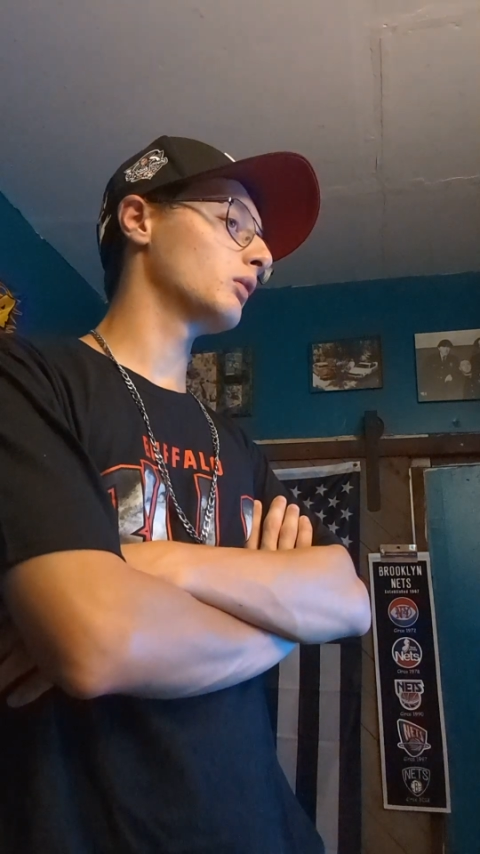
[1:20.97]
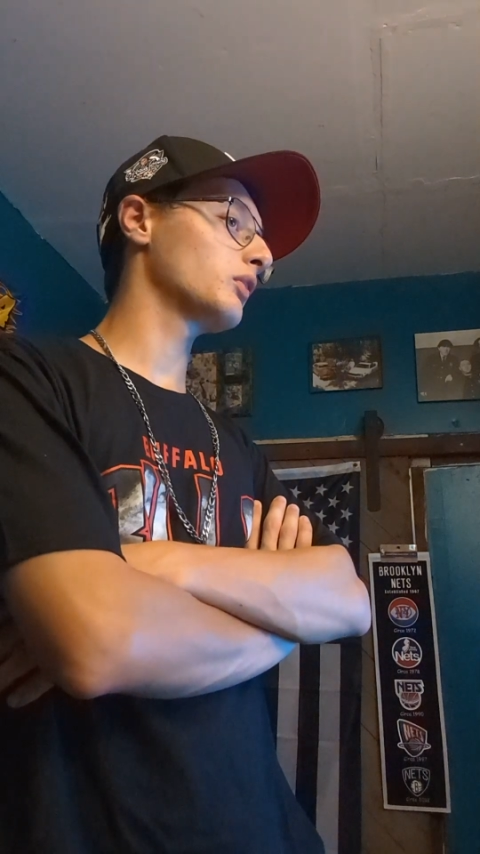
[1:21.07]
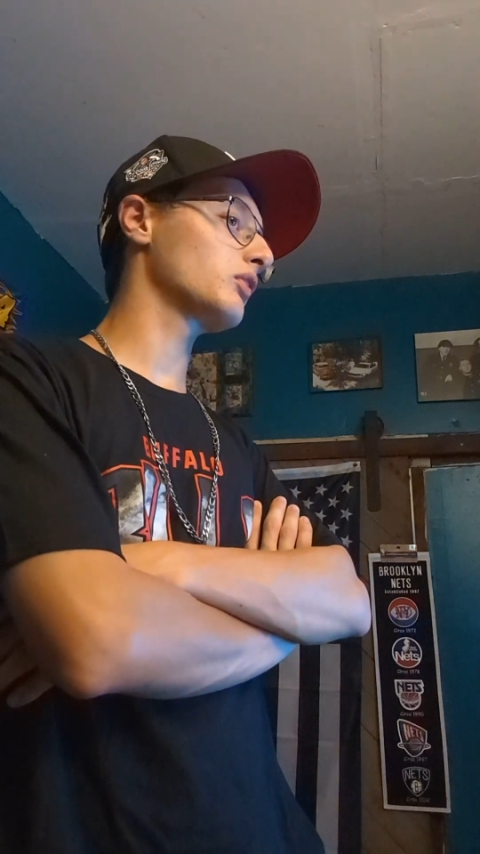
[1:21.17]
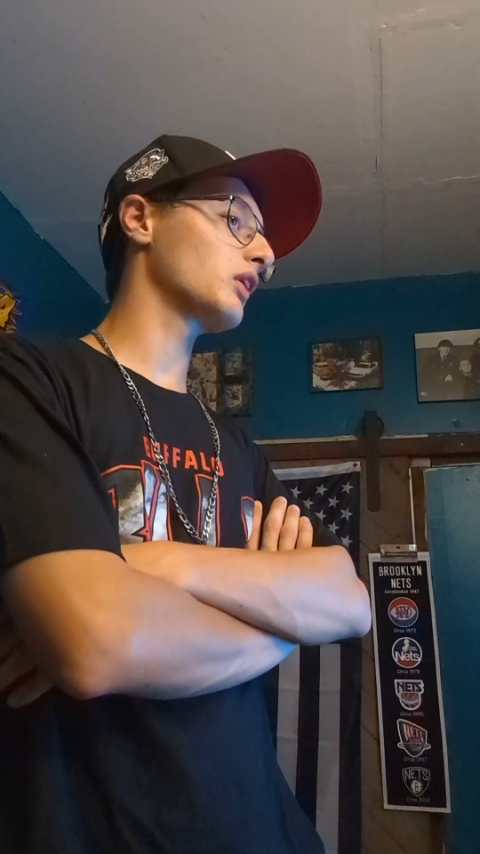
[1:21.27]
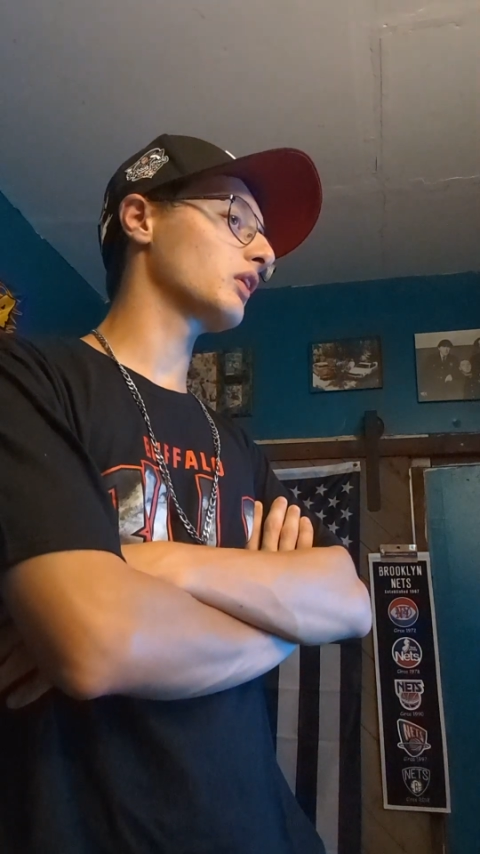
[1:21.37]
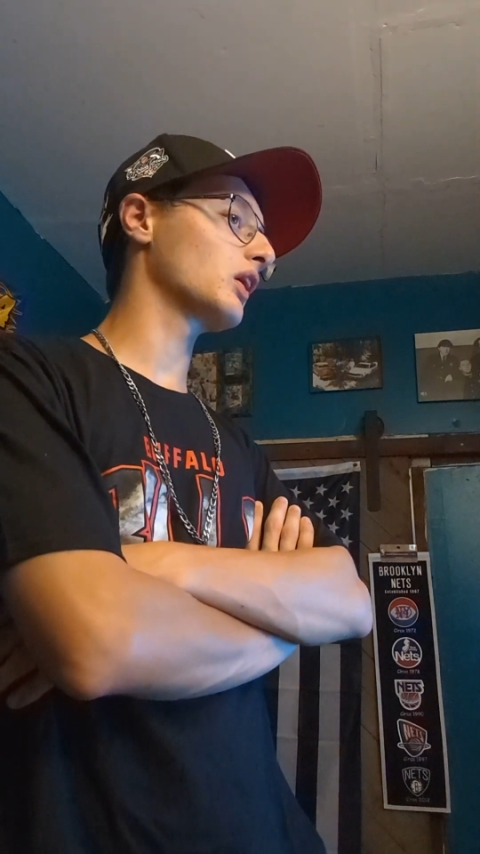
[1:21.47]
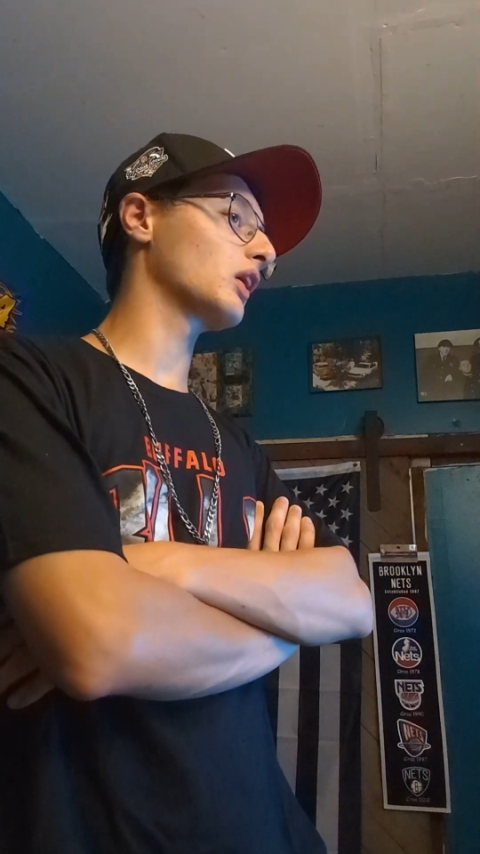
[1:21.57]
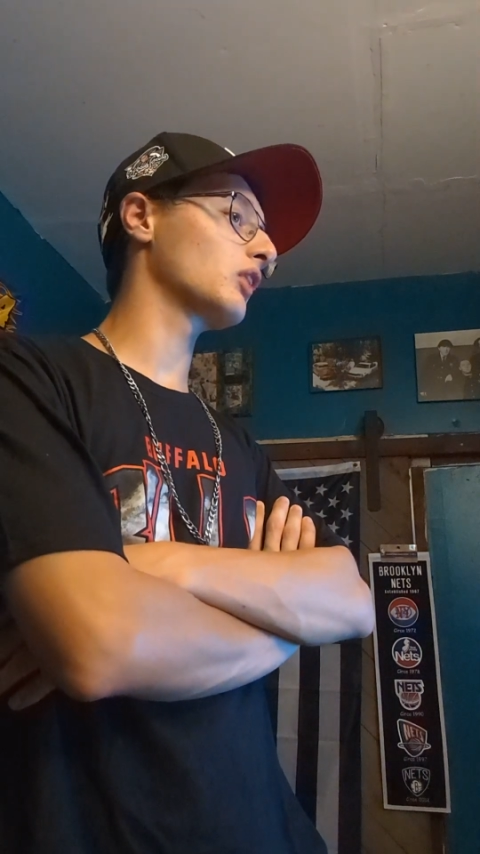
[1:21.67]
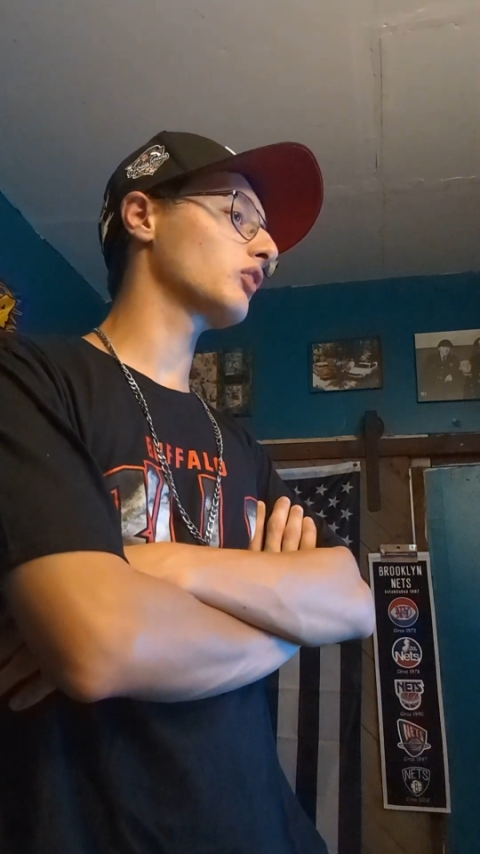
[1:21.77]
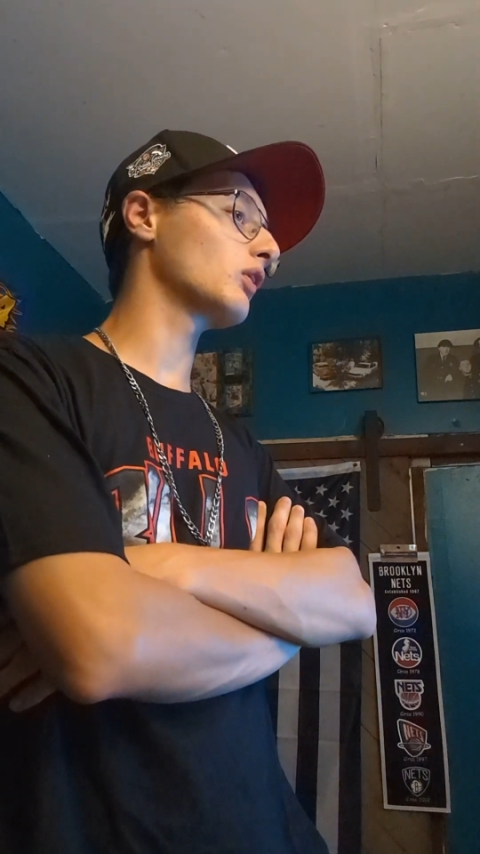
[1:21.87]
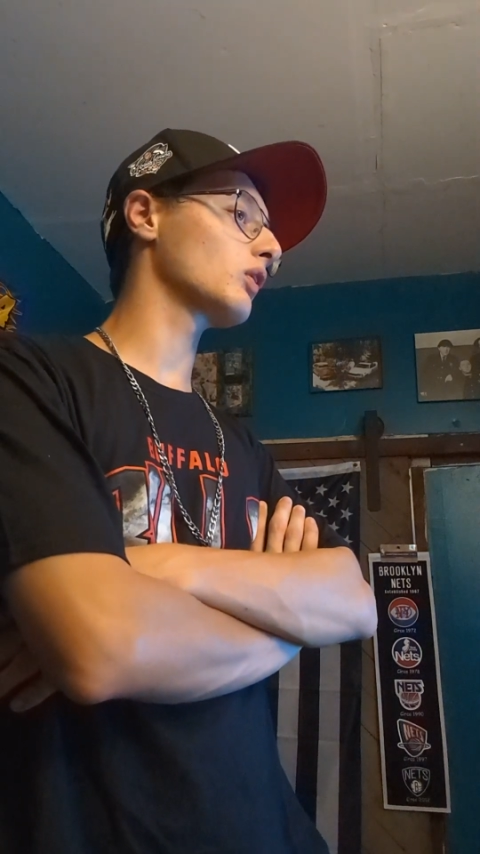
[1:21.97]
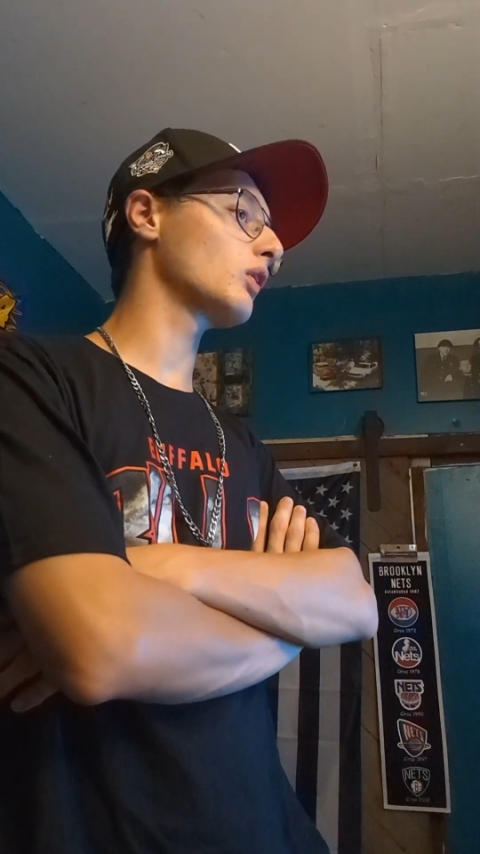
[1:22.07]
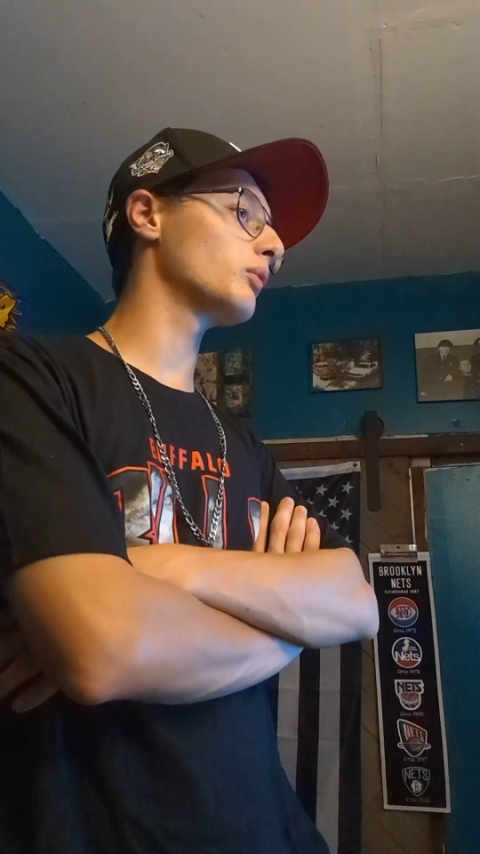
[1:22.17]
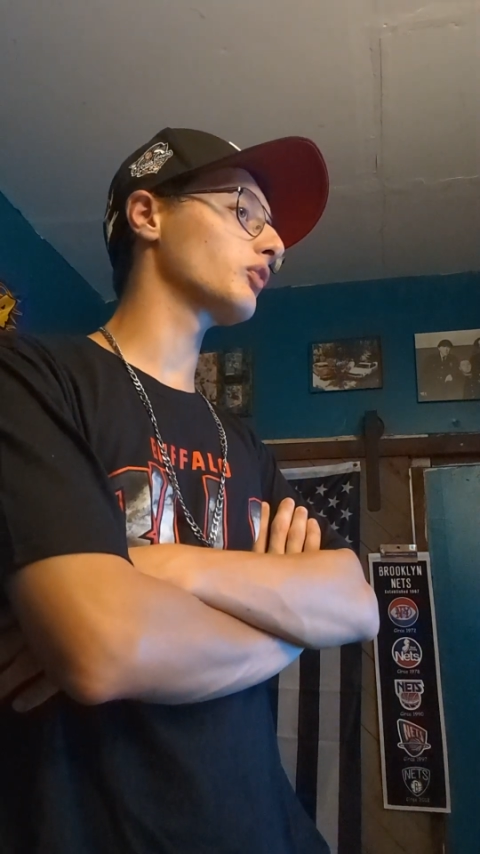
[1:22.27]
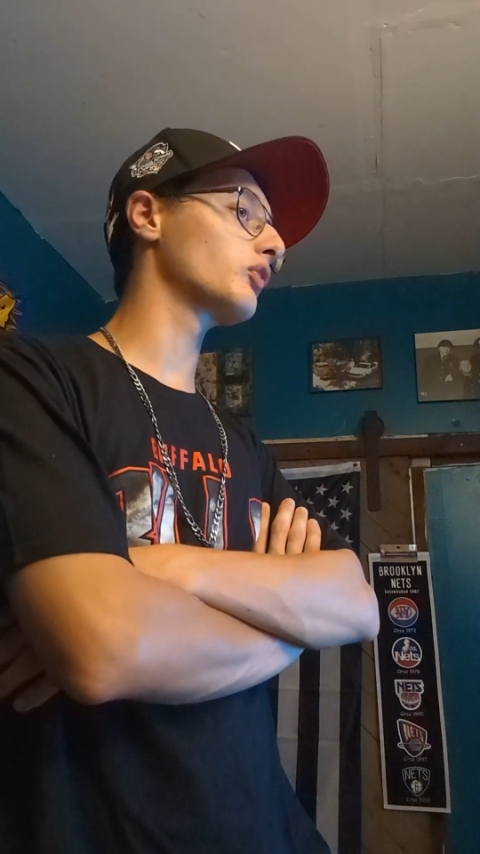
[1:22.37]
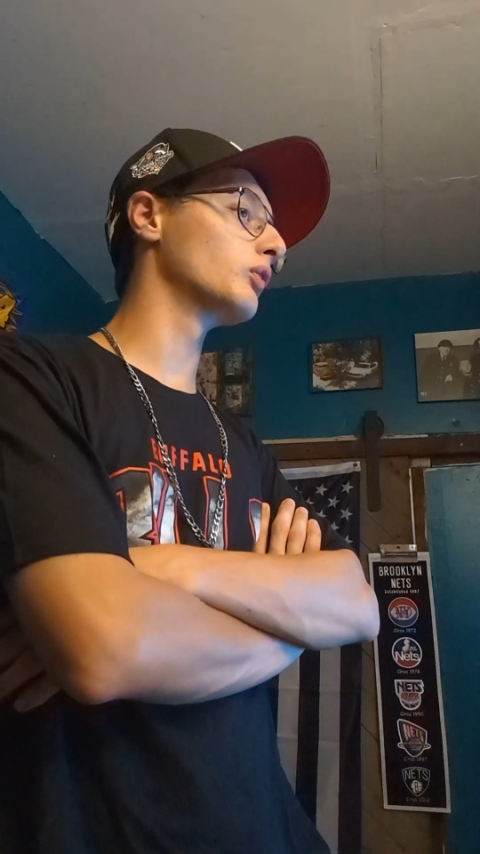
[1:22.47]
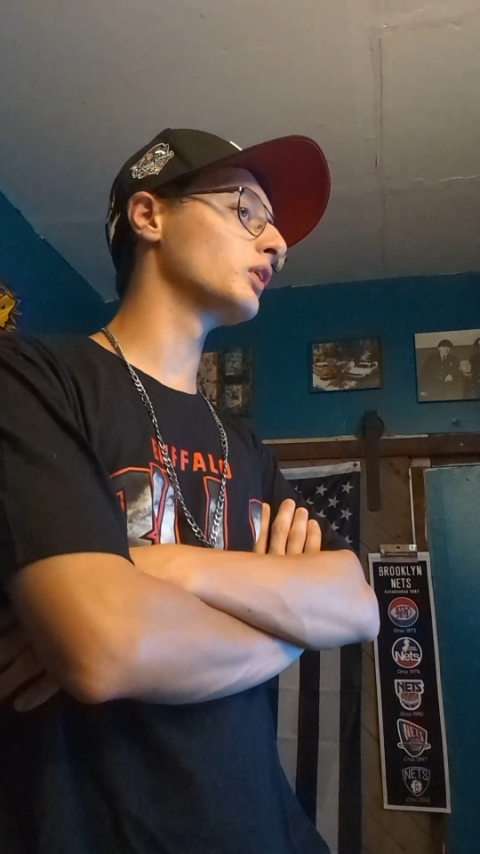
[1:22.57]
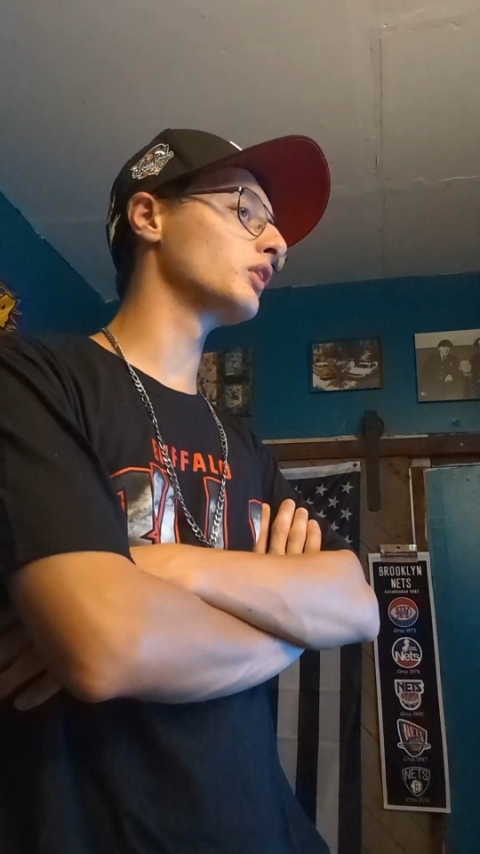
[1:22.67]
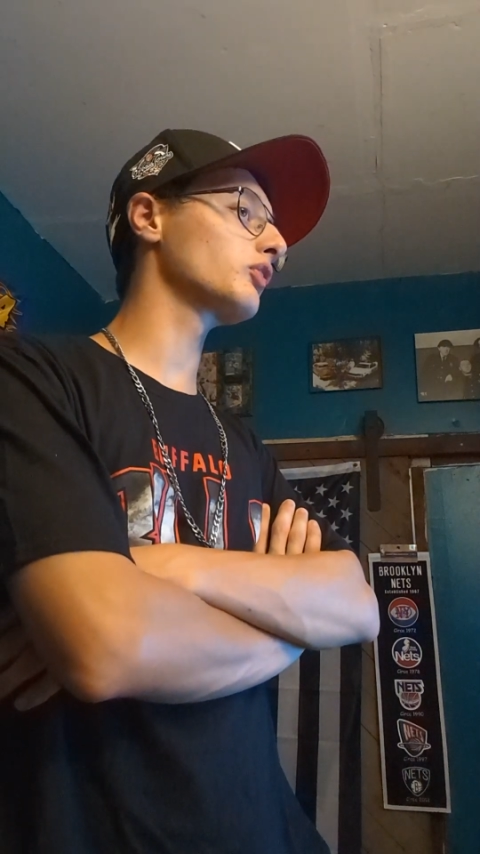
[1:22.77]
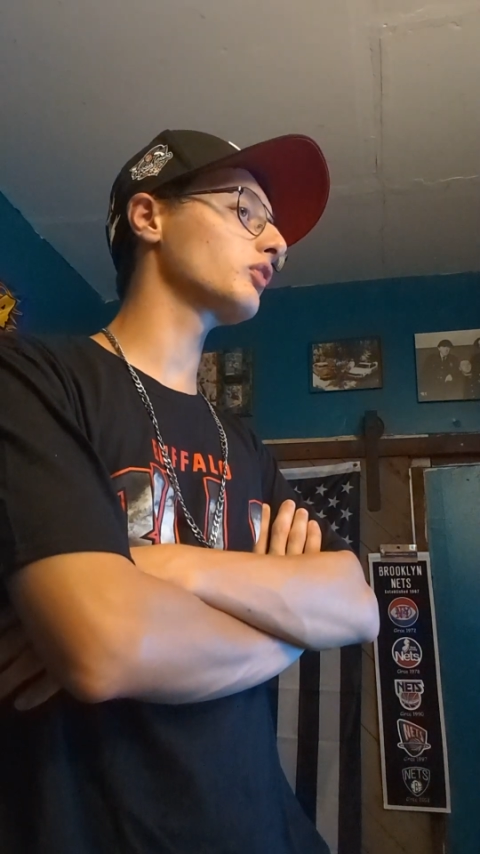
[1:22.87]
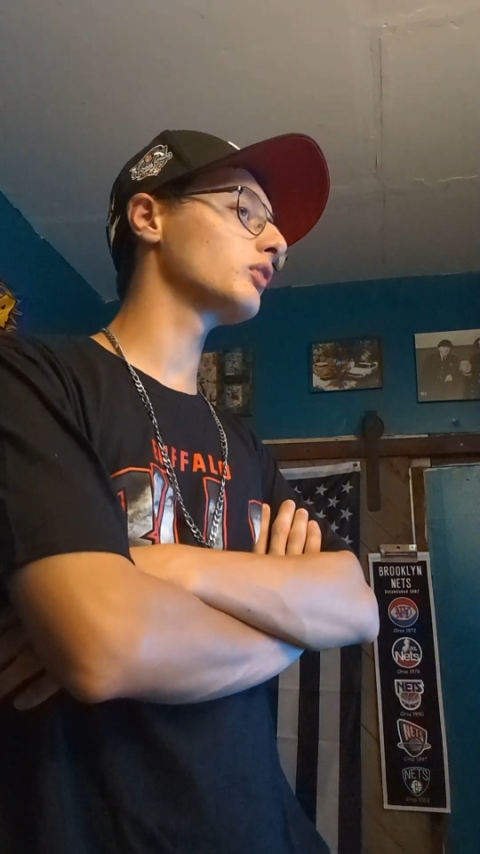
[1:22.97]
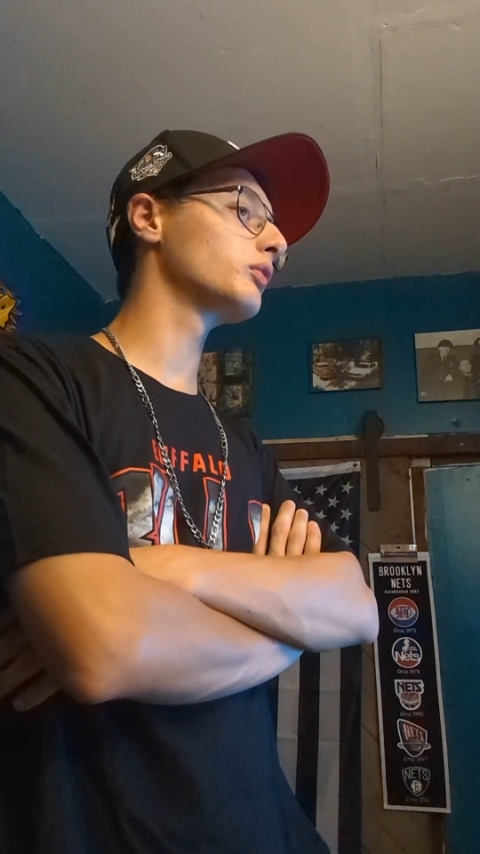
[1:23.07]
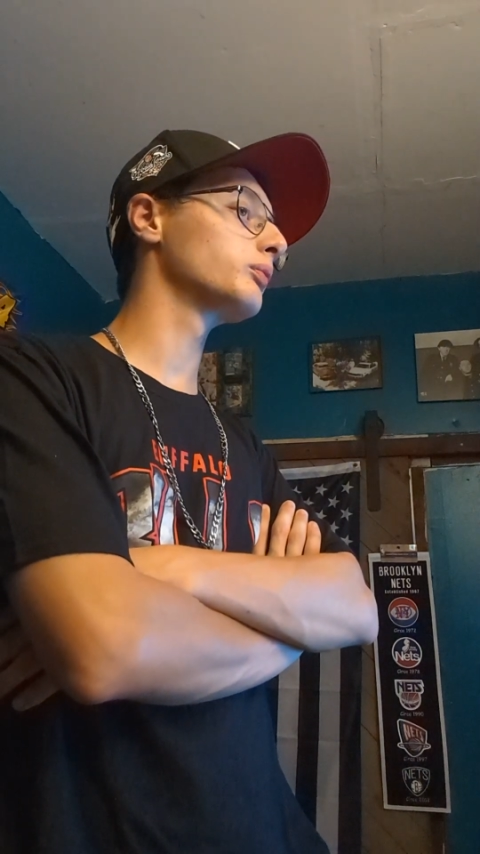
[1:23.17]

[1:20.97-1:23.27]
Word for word: I'm gonna try and then against the Oklahoma Sooners.